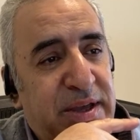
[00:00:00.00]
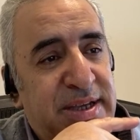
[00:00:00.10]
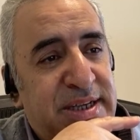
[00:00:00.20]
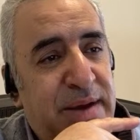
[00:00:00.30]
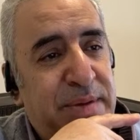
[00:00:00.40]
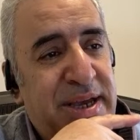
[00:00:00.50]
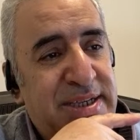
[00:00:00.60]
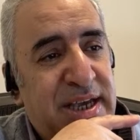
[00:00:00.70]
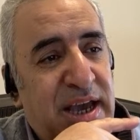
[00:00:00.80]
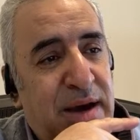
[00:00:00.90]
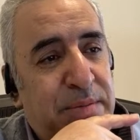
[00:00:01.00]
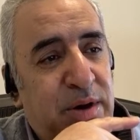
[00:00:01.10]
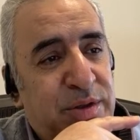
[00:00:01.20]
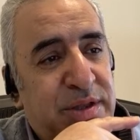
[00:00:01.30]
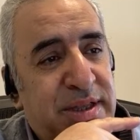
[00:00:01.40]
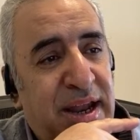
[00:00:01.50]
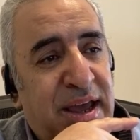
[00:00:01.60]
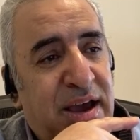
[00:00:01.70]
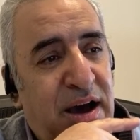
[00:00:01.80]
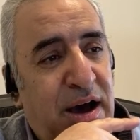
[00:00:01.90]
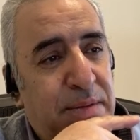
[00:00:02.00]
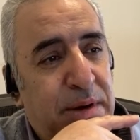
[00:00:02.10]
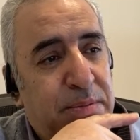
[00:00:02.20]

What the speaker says: amazing about telecom,